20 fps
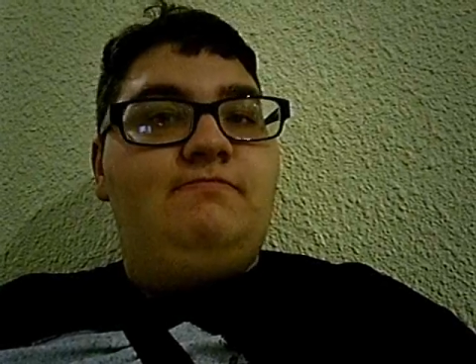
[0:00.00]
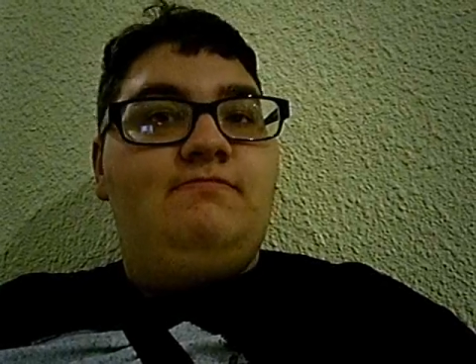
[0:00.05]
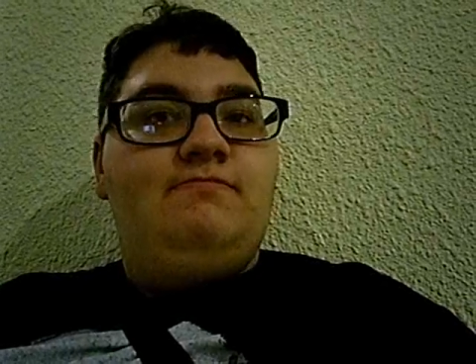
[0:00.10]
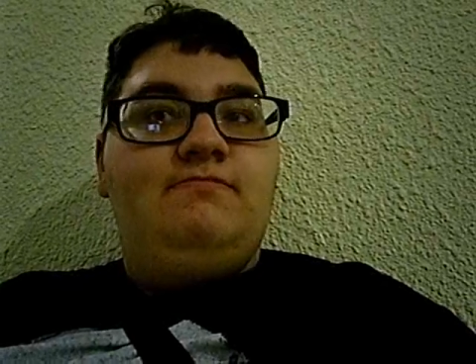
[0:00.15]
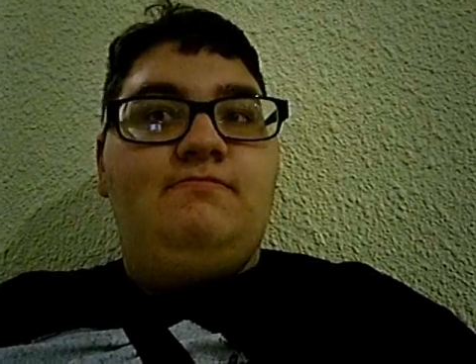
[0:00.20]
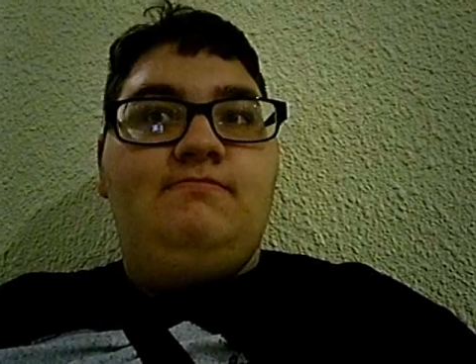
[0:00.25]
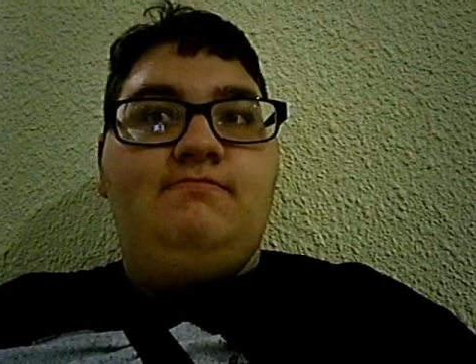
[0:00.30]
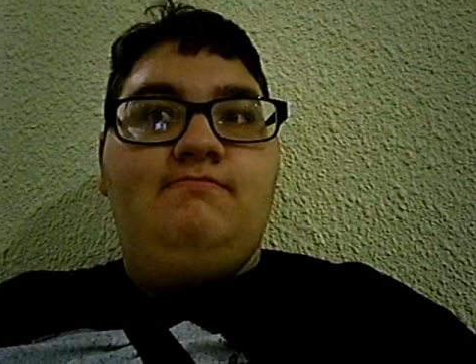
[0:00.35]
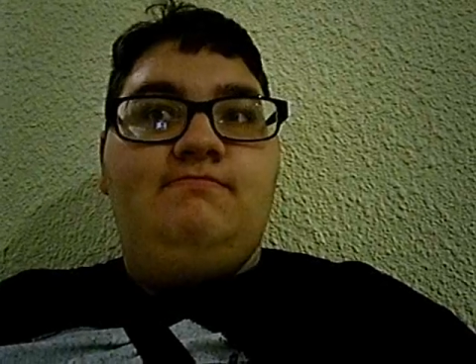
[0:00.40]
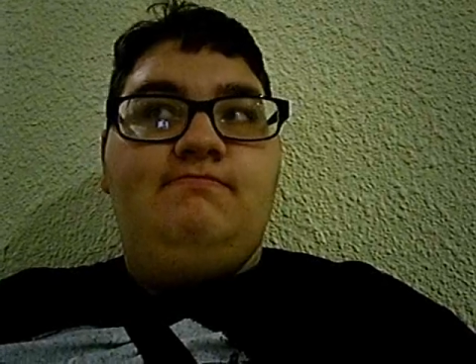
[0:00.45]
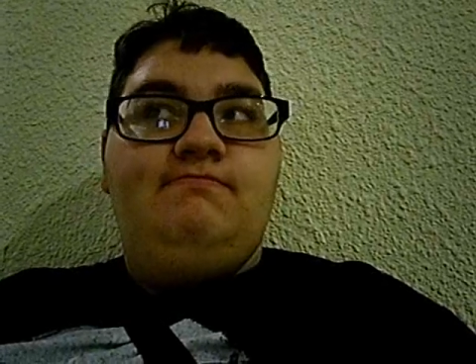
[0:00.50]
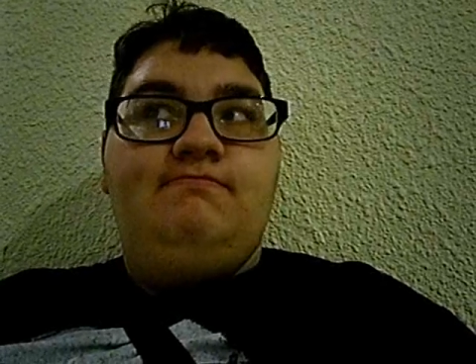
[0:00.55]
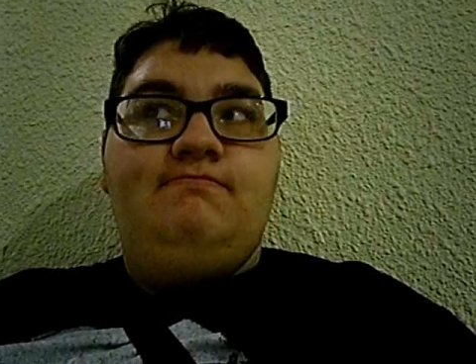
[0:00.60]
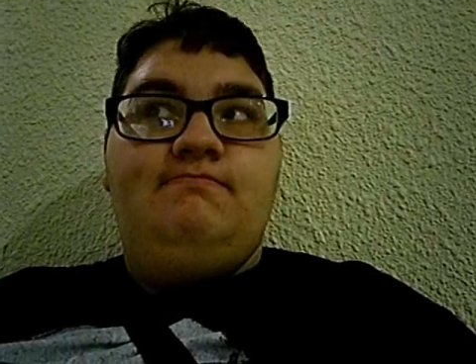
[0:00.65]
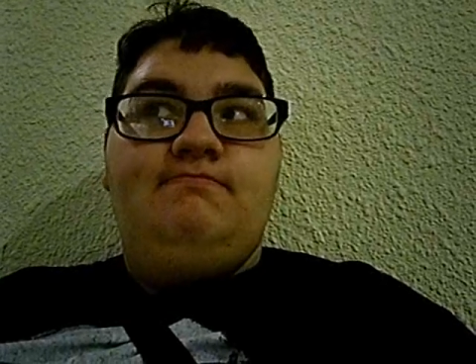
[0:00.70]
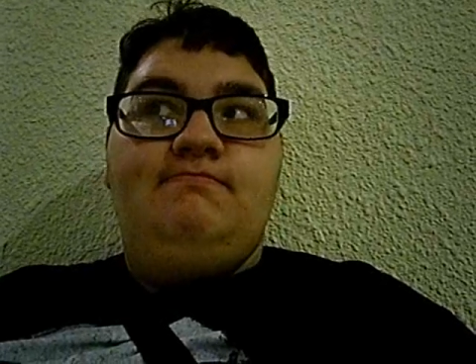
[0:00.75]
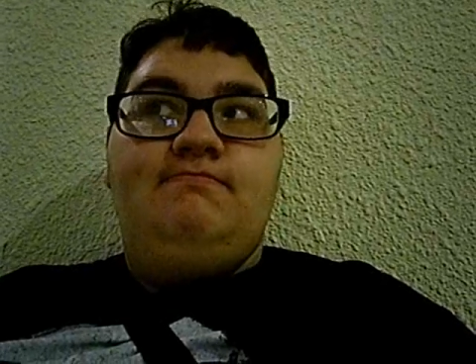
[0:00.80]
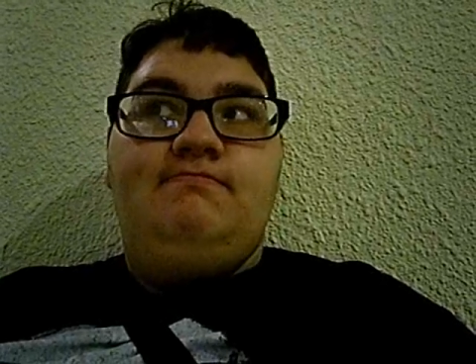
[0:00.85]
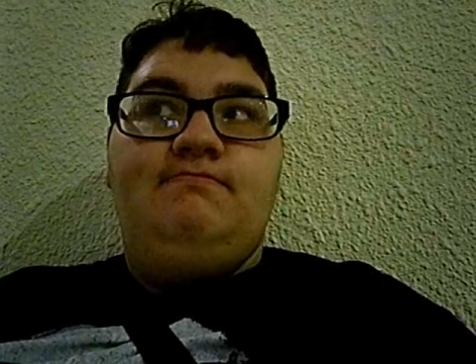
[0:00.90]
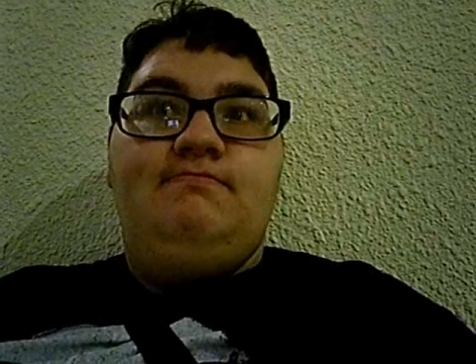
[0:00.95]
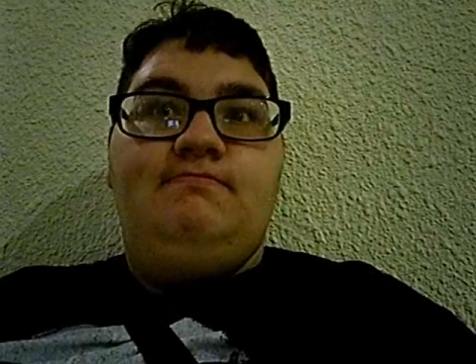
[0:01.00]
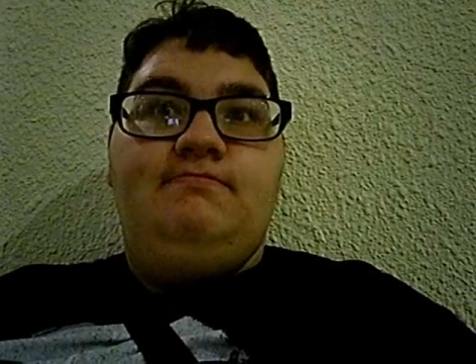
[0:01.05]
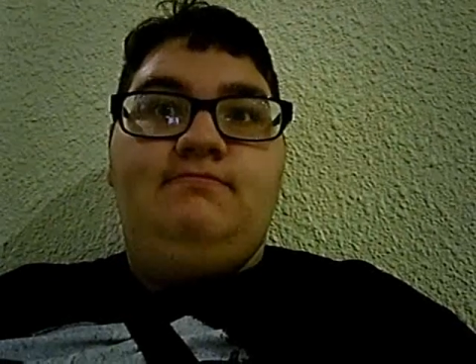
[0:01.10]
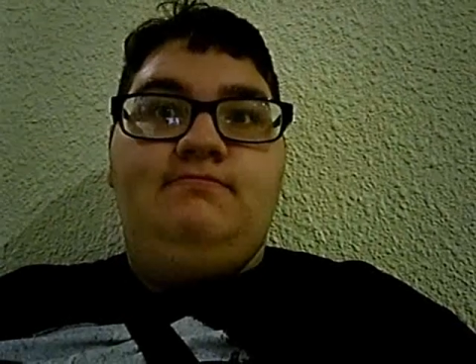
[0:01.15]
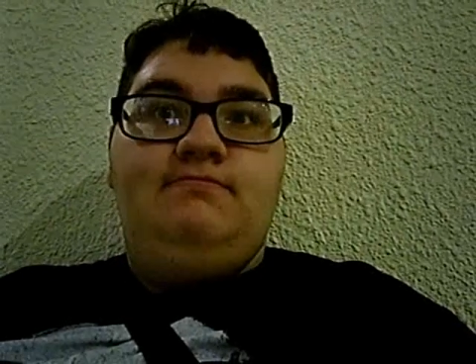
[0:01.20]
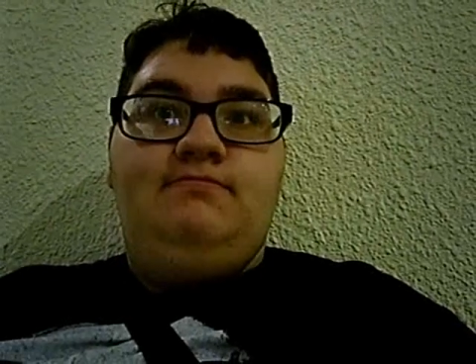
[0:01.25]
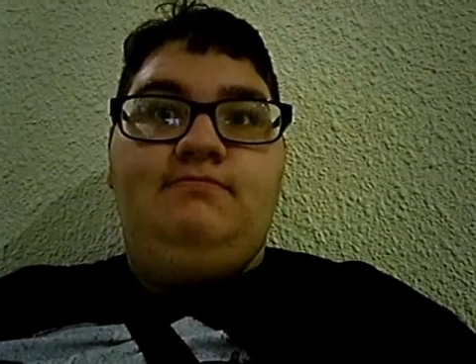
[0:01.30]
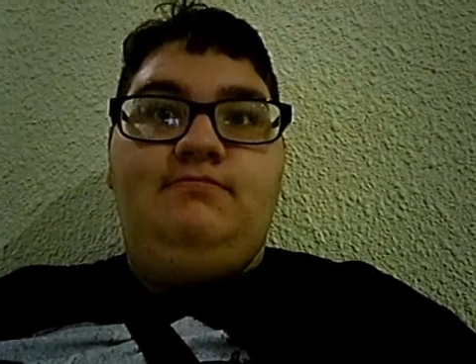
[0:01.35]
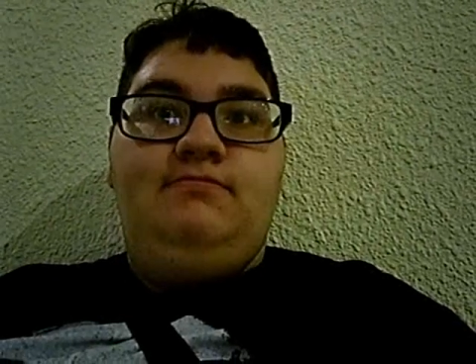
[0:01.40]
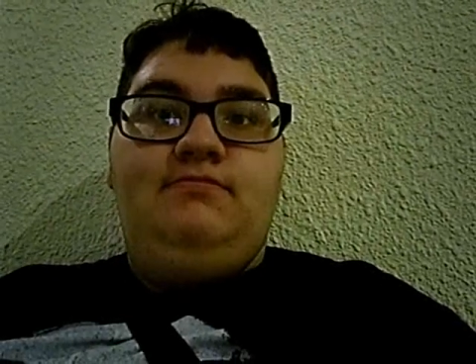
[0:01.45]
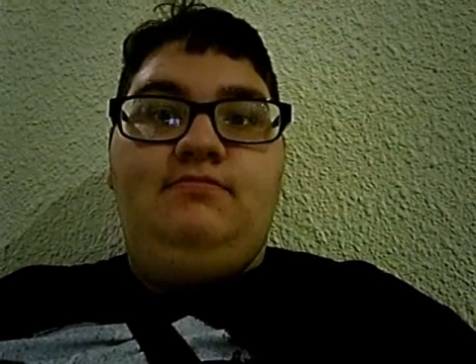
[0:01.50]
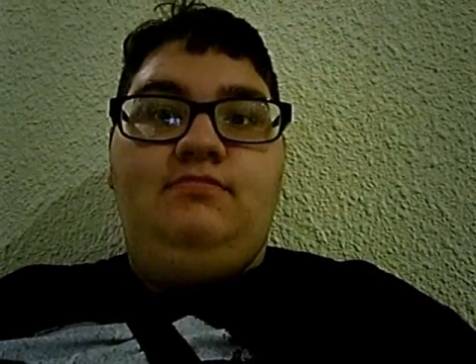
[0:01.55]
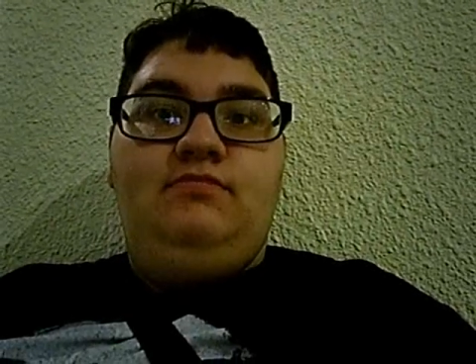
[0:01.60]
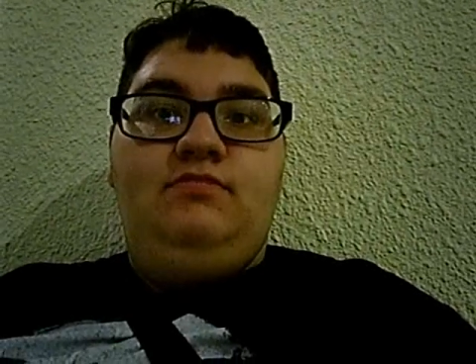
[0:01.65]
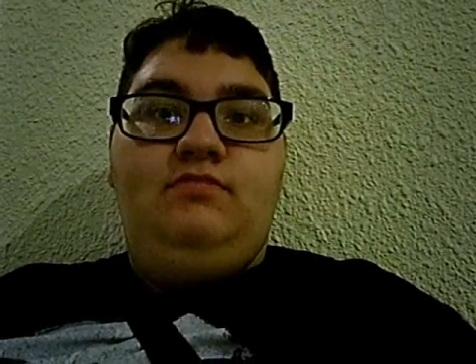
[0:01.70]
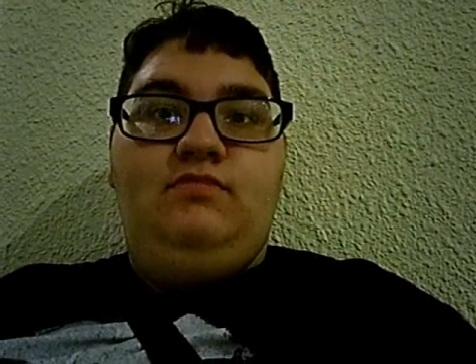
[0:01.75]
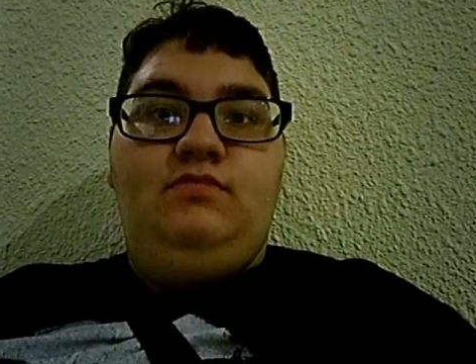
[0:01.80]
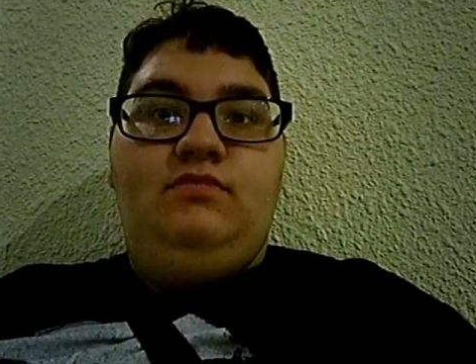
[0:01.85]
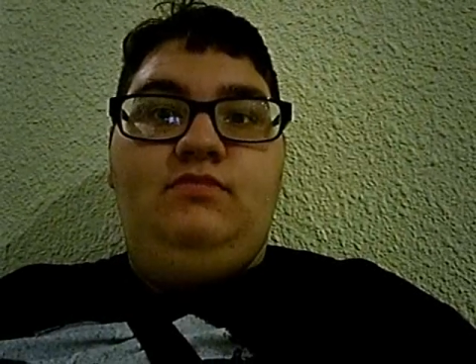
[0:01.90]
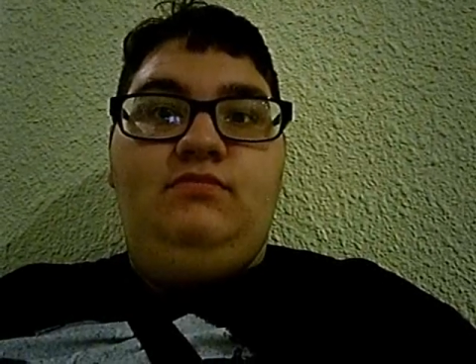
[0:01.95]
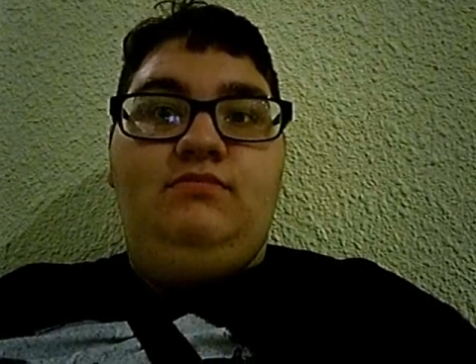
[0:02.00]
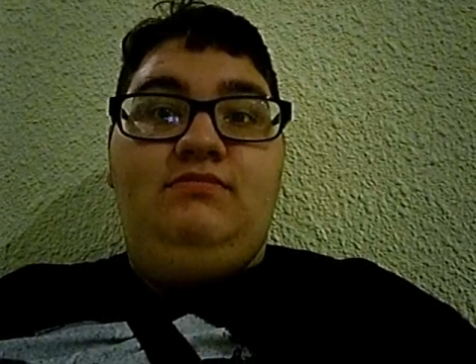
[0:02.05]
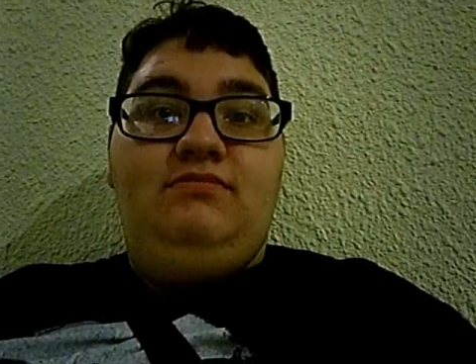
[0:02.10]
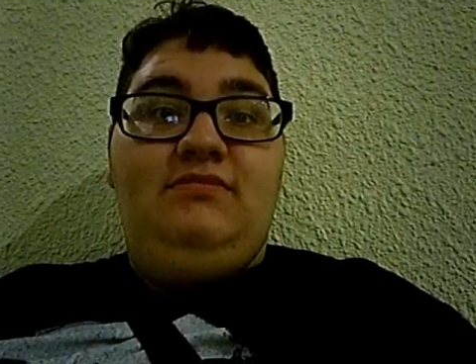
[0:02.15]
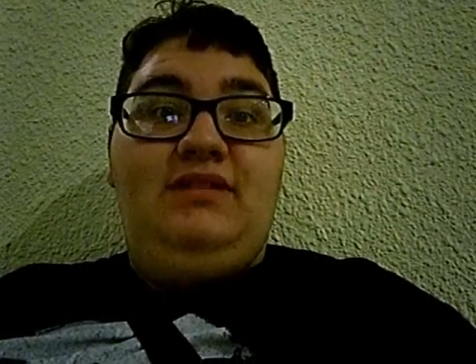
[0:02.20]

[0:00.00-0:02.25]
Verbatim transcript: Alright, we'll see you around, I'm sure. What